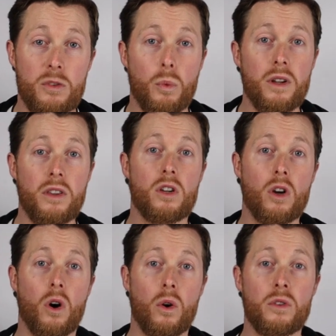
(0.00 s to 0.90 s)
is one of the
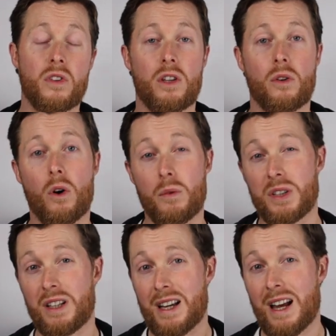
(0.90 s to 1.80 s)
cons, that you
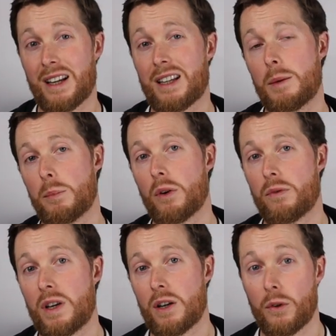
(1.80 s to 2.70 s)
obviously can't keep your
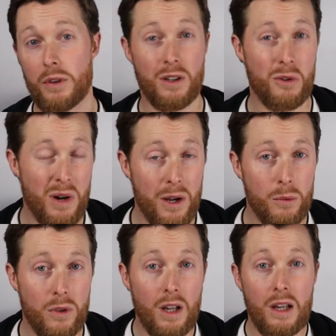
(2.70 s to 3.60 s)
feet on the
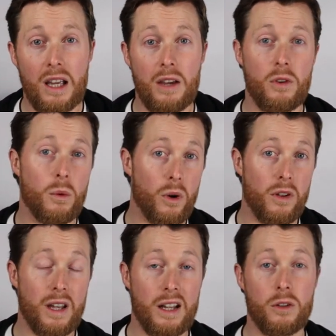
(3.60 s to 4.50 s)
ground if you
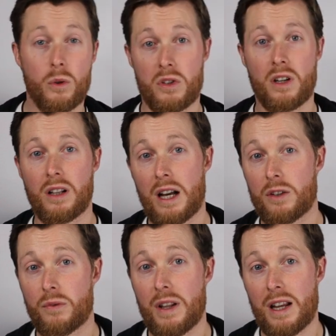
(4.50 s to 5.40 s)
want that nose to
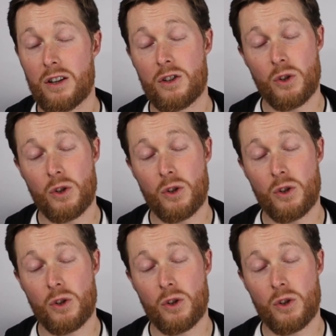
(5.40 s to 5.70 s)
glass finish.